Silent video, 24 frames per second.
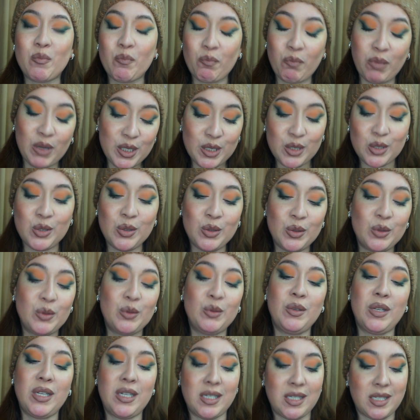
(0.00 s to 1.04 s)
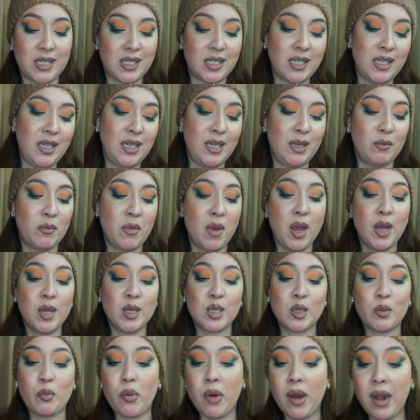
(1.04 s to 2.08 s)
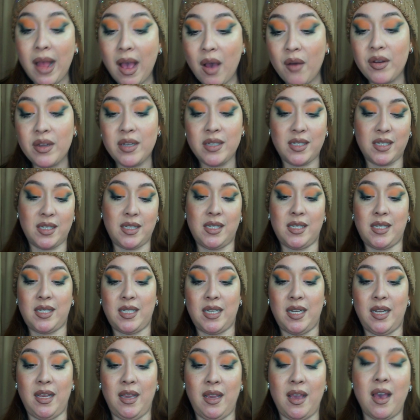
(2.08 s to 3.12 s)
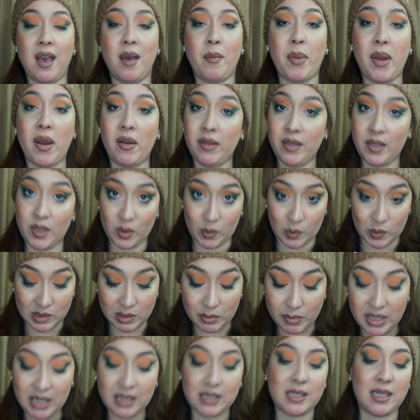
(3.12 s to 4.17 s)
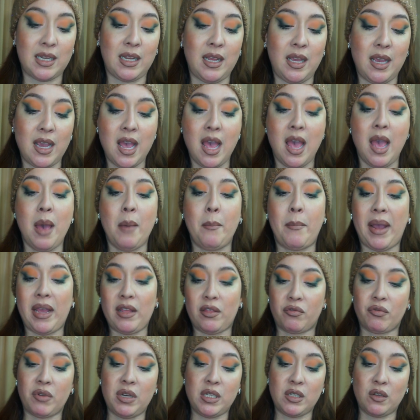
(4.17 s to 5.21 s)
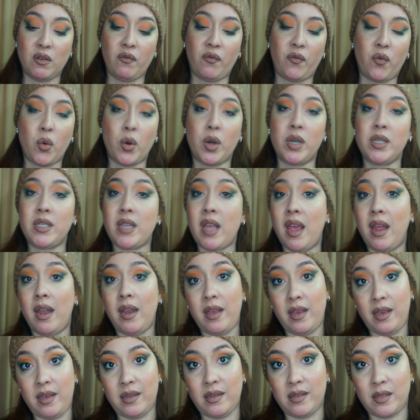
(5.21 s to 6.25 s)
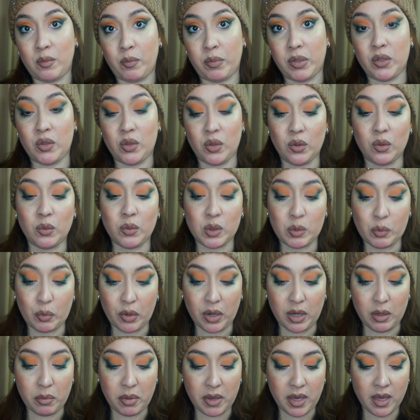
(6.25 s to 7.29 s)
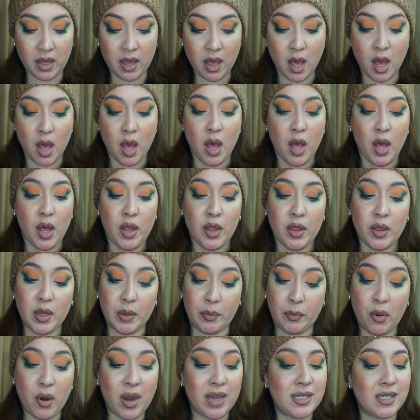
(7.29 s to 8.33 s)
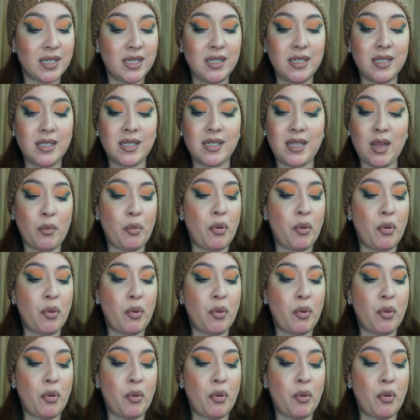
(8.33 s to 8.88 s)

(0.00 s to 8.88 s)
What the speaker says: platoon, his team, spread out into the city. Apparently this was a big city, by 3s and 4s, and his platoon was pretty big. Their presence